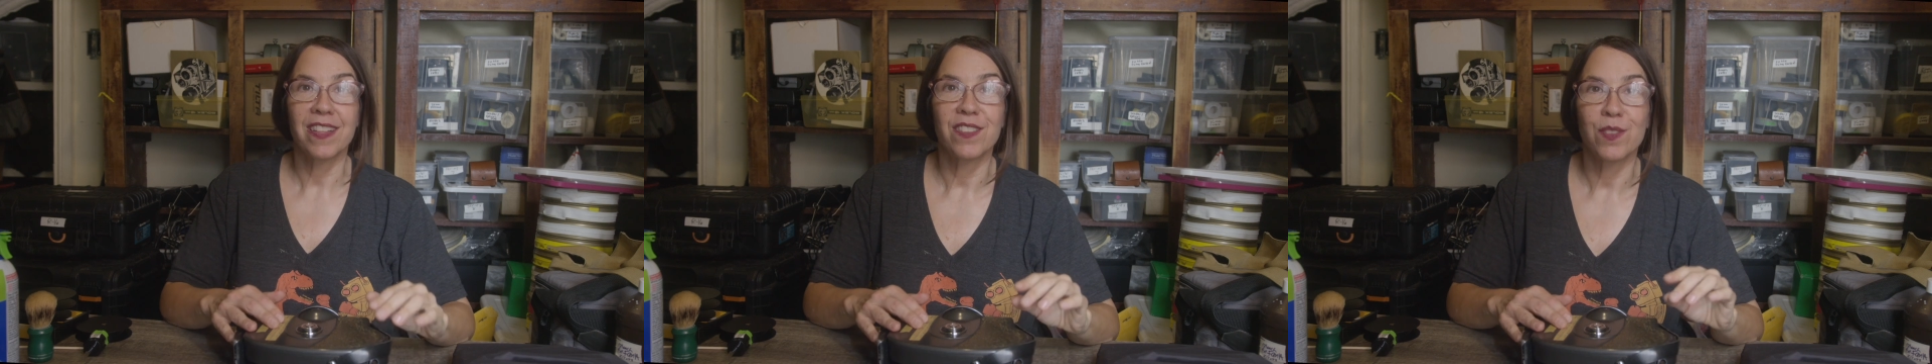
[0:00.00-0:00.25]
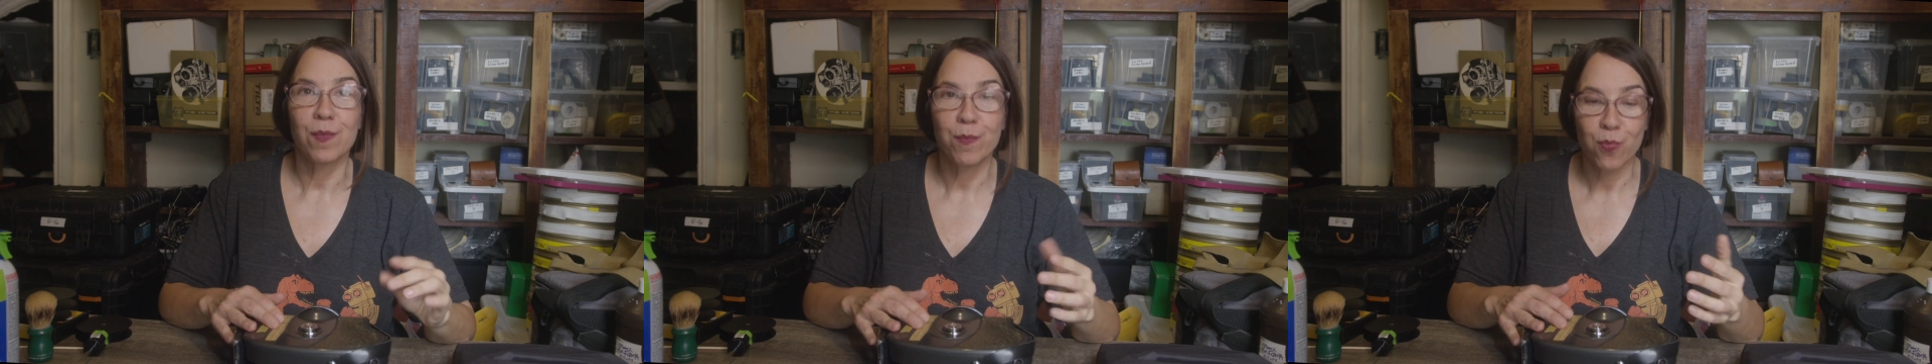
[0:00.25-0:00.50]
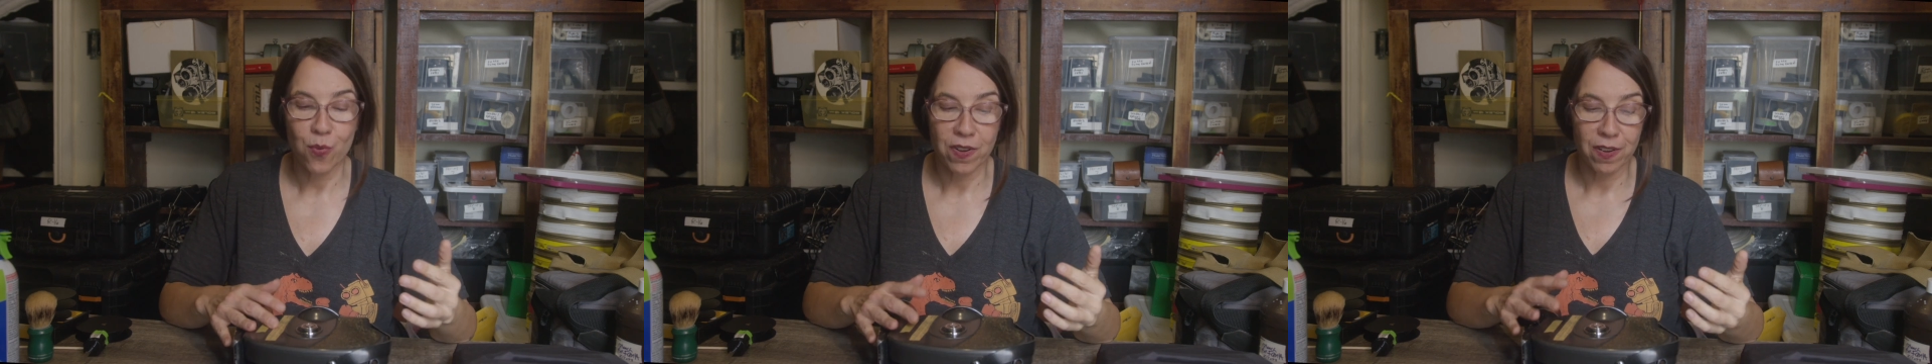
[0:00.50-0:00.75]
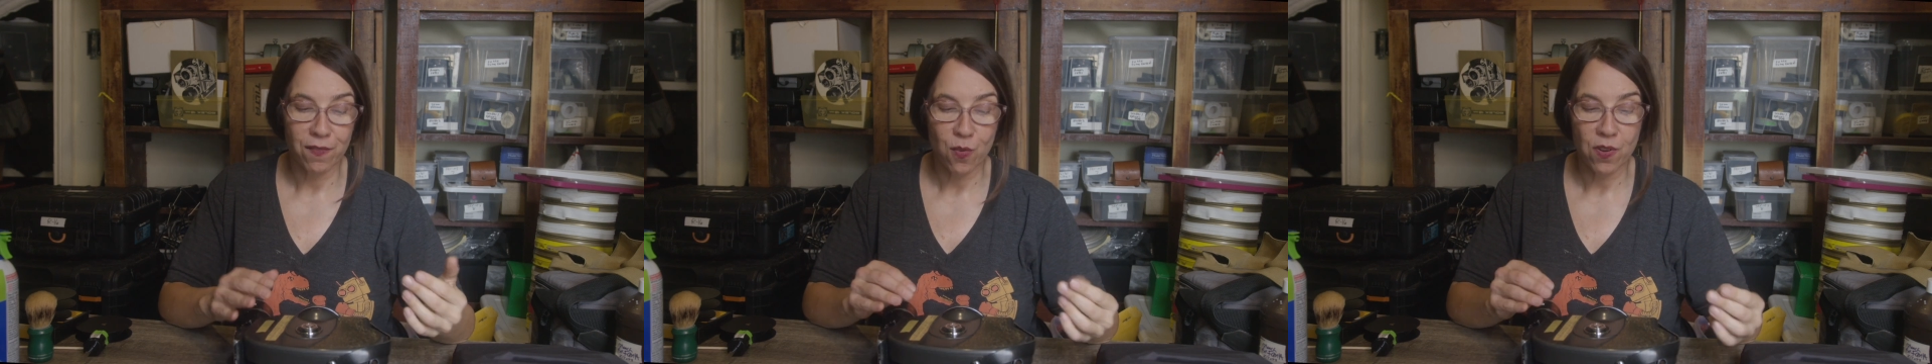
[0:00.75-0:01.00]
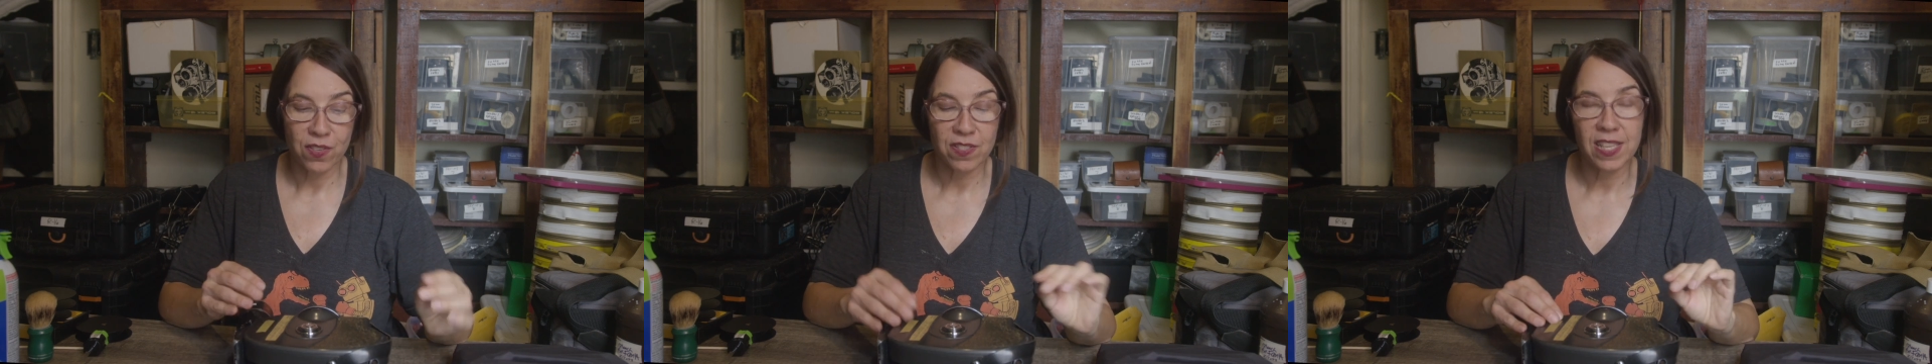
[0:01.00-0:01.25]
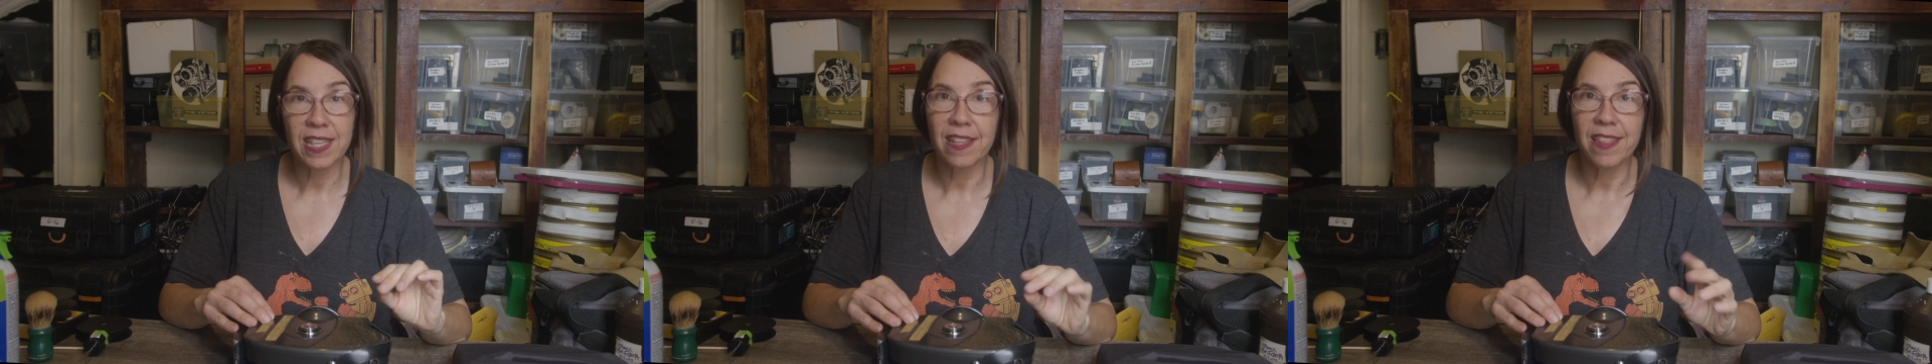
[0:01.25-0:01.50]
It's important, of course,
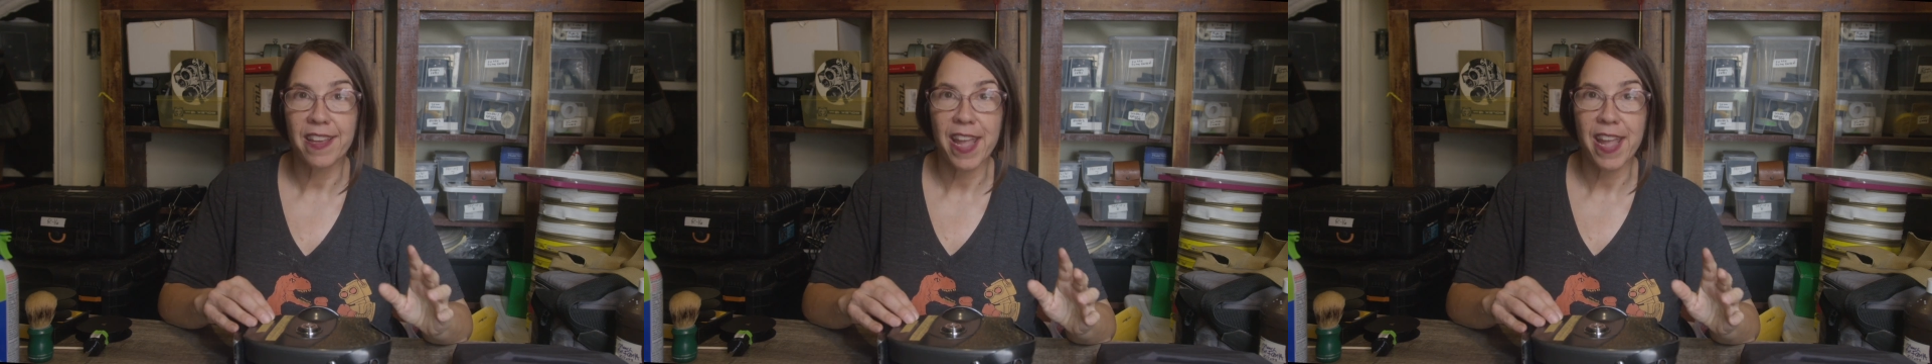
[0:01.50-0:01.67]
to clean the